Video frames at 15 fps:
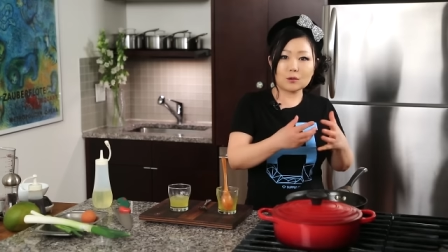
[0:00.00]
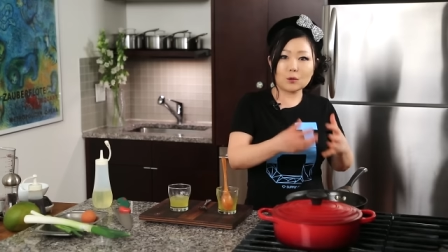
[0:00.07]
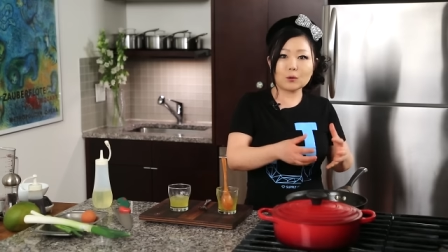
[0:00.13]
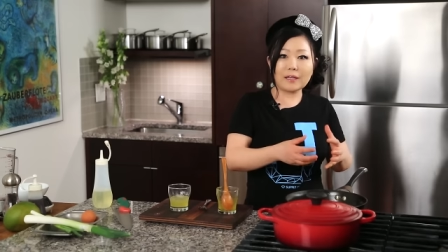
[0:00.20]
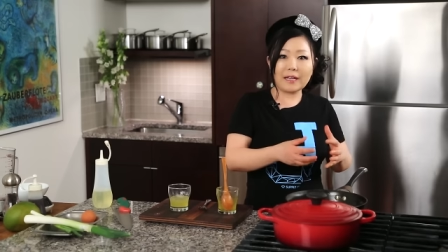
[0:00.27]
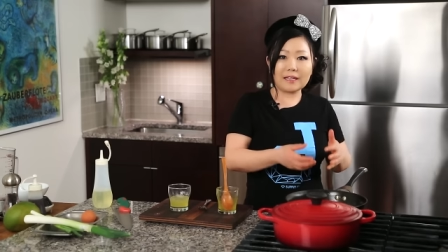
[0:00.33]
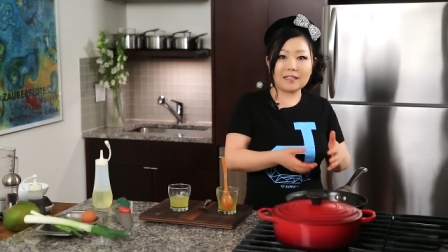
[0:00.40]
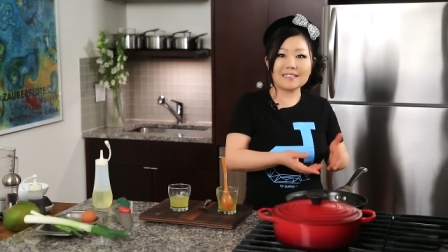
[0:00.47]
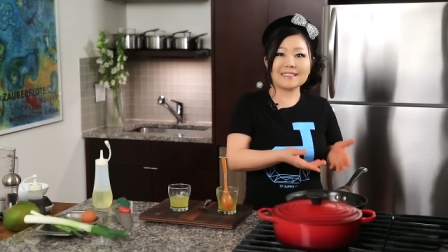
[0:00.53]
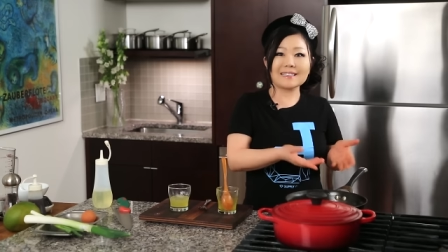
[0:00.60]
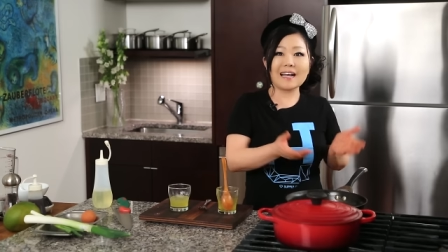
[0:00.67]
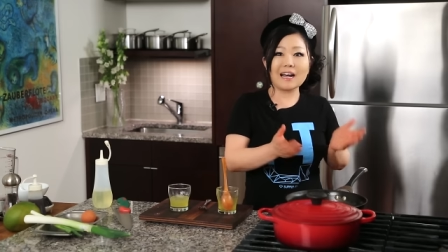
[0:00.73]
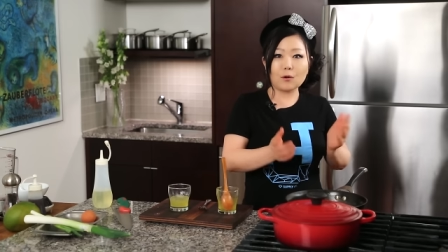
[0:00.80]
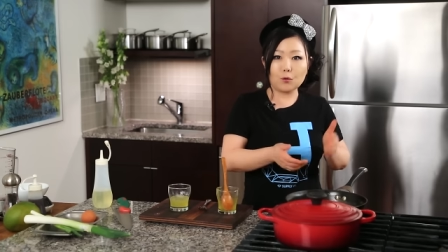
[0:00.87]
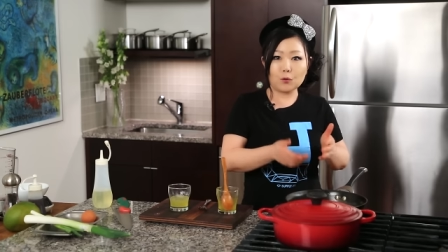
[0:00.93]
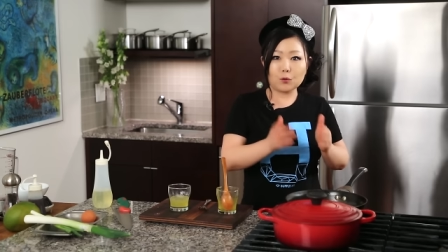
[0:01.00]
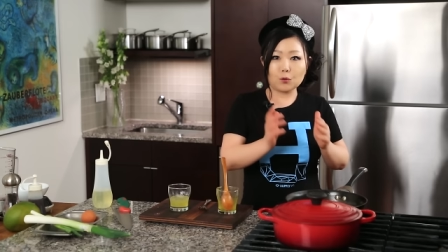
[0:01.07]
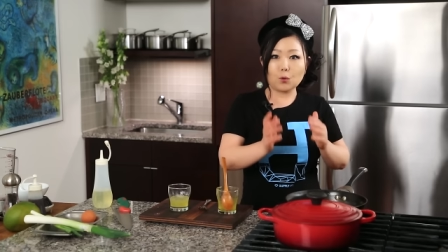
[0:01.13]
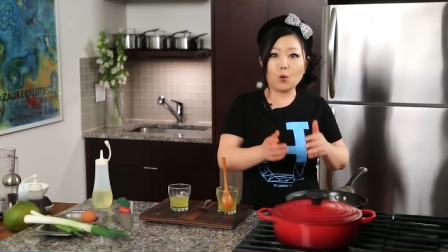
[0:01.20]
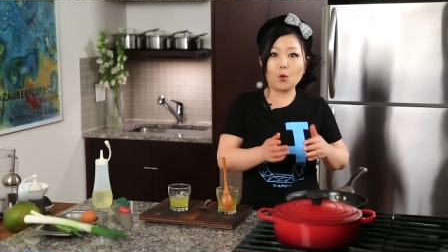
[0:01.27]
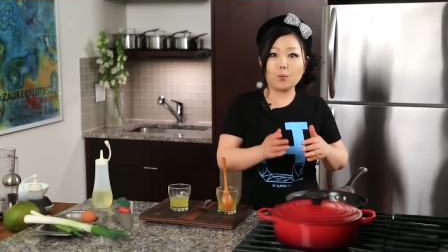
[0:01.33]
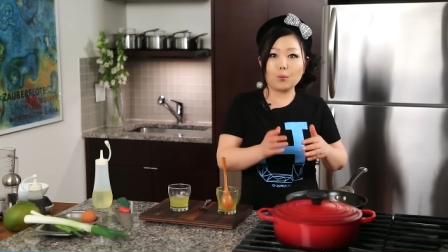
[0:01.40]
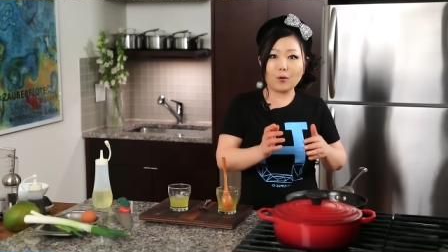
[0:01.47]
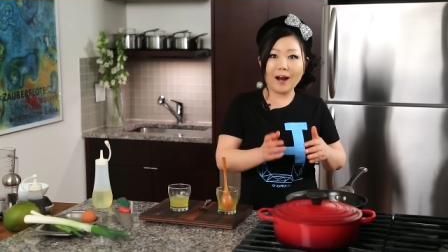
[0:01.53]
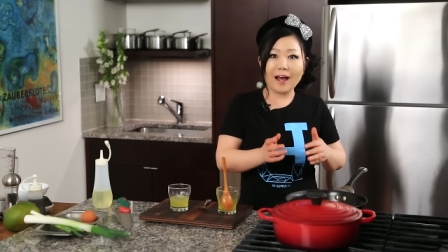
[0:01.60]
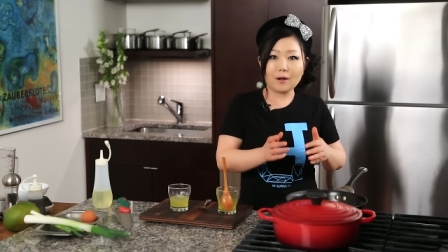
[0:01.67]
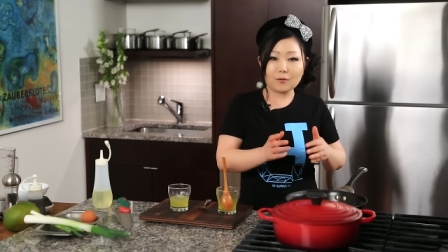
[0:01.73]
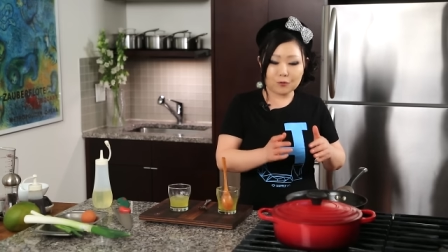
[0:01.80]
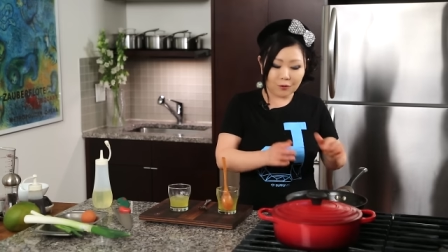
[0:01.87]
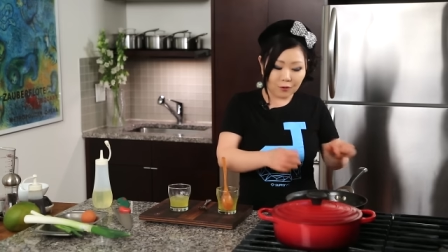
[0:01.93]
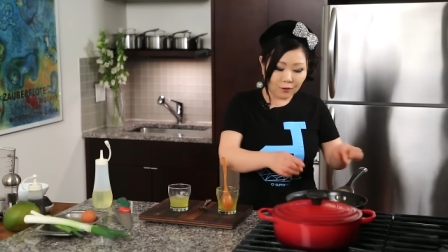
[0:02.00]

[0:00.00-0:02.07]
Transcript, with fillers: so that it's not going to go brown.